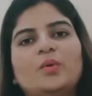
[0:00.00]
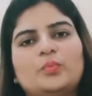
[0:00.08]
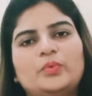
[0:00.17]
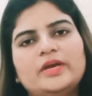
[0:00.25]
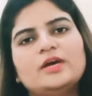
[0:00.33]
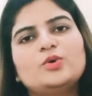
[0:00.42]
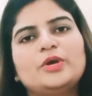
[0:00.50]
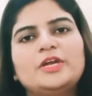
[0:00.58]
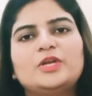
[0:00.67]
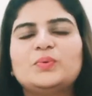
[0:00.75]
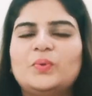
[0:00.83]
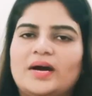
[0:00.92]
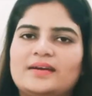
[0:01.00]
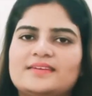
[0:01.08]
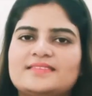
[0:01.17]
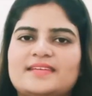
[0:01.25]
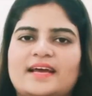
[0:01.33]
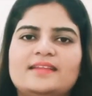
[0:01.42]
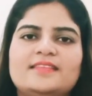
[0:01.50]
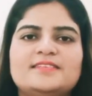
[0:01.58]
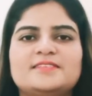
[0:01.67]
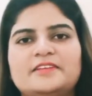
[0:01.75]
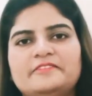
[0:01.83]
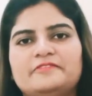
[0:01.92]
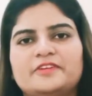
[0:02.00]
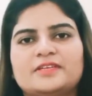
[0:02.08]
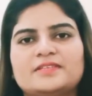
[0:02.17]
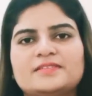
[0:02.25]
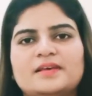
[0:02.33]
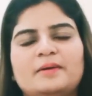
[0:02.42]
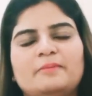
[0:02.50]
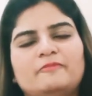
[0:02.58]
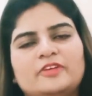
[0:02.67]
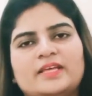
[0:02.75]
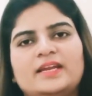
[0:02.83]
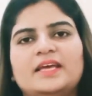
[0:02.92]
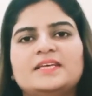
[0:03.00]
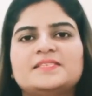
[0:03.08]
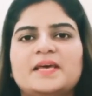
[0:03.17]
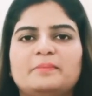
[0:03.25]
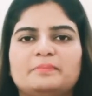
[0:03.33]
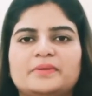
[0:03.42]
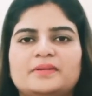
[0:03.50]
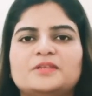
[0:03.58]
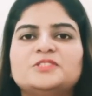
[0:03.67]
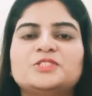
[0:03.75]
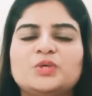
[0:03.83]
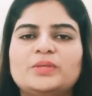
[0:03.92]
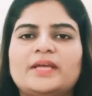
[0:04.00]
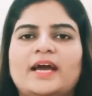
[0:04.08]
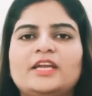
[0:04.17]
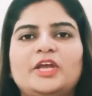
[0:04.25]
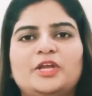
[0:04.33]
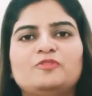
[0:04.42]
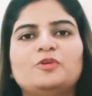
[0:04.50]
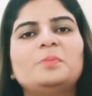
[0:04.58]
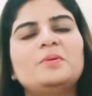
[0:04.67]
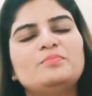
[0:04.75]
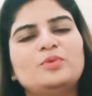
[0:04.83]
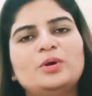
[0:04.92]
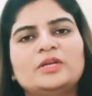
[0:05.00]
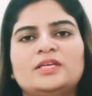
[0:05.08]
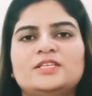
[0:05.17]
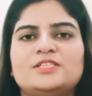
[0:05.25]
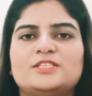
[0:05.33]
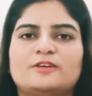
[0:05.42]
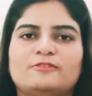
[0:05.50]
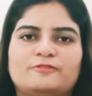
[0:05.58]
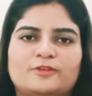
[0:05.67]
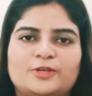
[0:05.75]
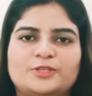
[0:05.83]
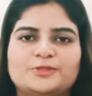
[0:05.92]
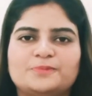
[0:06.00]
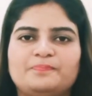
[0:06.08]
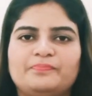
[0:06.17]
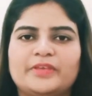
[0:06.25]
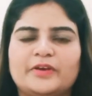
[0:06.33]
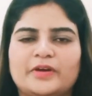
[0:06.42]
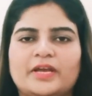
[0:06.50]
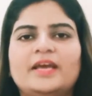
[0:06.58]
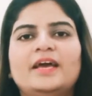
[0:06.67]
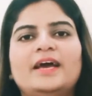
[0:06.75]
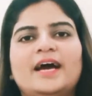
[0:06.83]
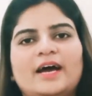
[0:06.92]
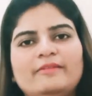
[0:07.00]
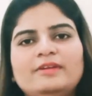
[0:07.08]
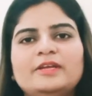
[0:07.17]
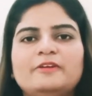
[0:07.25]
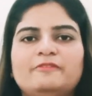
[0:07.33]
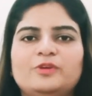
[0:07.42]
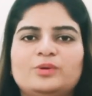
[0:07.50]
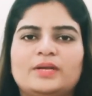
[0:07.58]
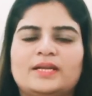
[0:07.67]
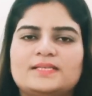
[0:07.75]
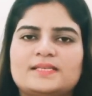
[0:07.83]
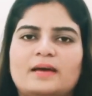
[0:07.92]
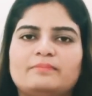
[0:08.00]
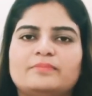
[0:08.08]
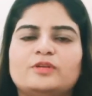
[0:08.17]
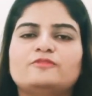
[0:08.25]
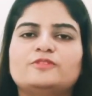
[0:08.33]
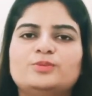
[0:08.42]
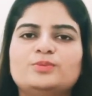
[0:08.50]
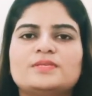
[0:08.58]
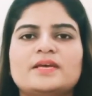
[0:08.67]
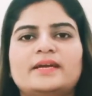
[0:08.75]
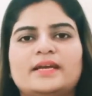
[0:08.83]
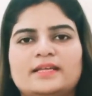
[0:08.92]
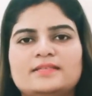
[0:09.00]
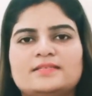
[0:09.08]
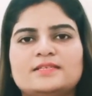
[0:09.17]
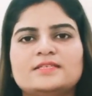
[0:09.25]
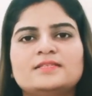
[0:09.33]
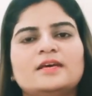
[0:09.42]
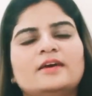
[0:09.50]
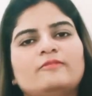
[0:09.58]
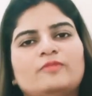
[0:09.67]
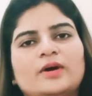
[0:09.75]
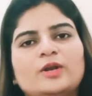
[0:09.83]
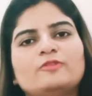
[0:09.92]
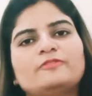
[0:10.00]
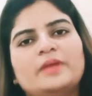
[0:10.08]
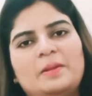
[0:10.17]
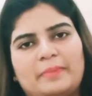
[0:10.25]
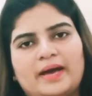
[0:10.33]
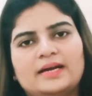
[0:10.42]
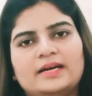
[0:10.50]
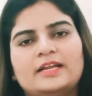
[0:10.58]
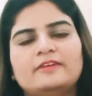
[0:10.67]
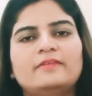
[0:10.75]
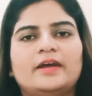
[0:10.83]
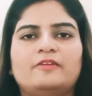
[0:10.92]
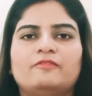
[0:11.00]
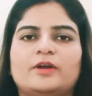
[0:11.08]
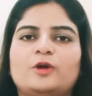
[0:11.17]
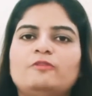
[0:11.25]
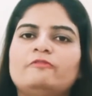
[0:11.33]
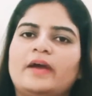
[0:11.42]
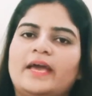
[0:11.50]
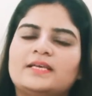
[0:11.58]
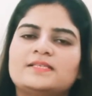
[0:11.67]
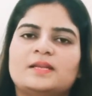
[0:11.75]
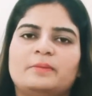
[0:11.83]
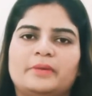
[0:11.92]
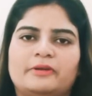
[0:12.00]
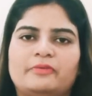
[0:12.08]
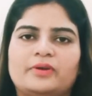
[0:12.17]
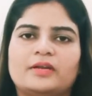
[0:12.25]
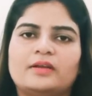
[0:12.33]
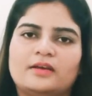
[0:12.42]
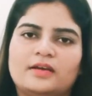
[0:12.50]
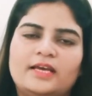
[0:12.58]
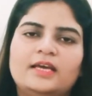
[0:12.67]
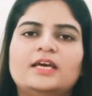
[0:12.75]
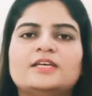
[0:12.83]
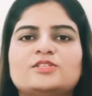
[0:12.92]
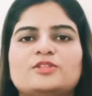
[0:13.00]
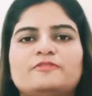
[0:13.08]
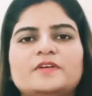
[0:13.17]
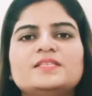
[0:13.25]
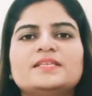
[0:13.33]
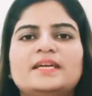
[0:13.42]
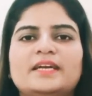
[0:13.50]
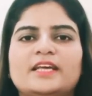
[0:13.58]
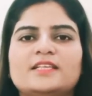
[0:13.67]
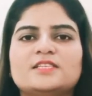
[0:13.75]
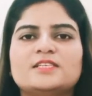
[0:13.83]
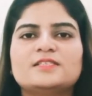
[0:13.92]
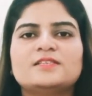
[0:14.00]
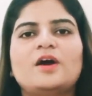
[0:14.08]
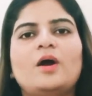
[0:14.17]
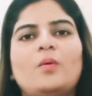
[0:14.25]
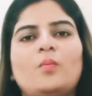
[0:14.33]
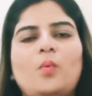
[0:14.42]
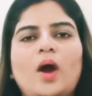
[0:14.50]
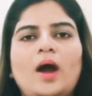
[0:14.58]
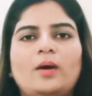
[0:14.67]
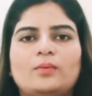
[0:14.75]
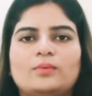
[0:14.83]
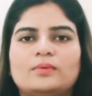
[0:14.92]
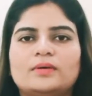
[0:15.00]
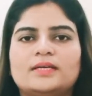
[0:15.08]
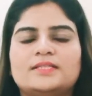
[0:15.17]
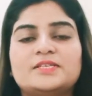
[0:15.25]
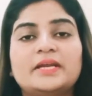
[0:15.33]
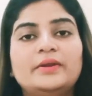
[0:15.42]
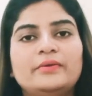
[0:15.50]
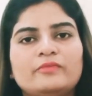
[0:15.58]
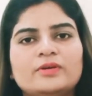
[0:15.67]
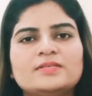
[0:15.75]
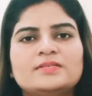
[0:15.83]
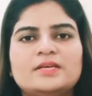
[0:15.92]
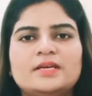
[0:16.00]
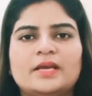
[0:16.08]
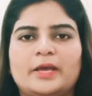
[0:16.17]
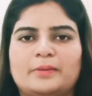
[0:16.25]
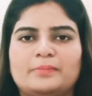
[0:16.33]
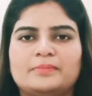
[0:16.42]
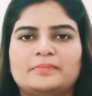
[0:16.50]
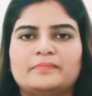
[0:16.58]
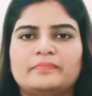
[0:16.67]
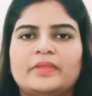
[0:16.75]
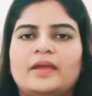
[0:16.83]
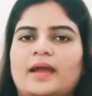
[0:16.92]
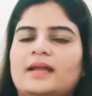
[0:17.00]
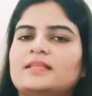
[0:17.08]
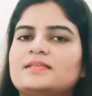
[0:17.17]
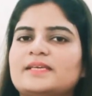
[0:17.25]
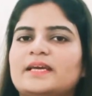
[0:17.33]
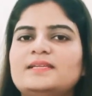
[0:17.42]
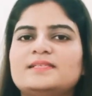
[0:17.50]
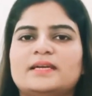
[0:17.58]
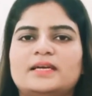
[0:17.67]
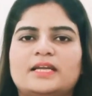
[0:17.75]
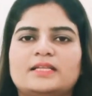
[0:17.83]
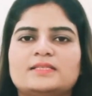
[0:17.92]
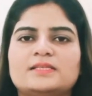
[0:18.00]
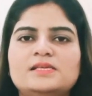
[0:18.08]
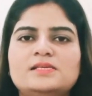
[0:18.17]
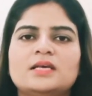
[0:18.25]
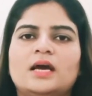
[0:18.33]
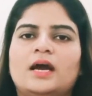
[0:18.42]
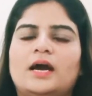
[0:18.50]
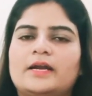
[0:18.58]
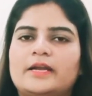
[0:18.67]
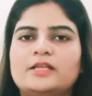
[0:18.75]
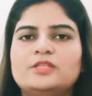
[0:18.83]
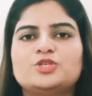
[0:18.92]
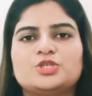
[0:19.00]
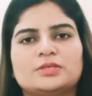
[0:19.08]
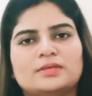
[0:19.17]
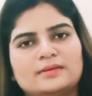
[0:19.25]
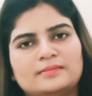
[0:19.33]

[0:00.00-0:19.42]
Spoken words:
We are going to understand this difference with an example so that it will be more easier for you. Okay, I will give you an example of 2 sentences, one of imperative and one of exclamatory. Okay, so the first sentence is, wow, it's an interesting game. And the second sentence is, attention.